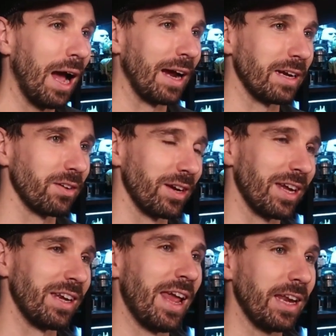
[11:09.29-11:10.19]
anchor and
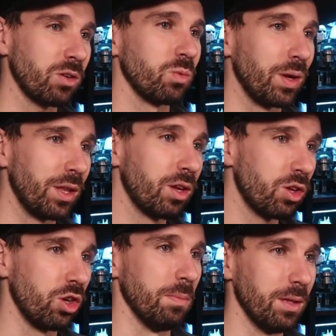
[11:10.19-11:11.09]
connect with
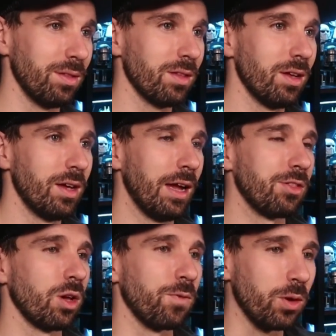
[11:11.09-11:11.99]
humans. And
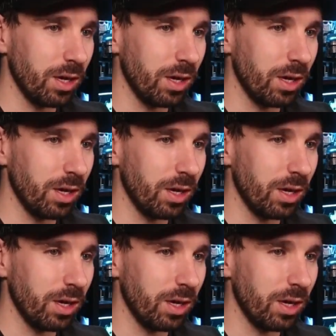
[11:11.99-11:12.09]
so if you can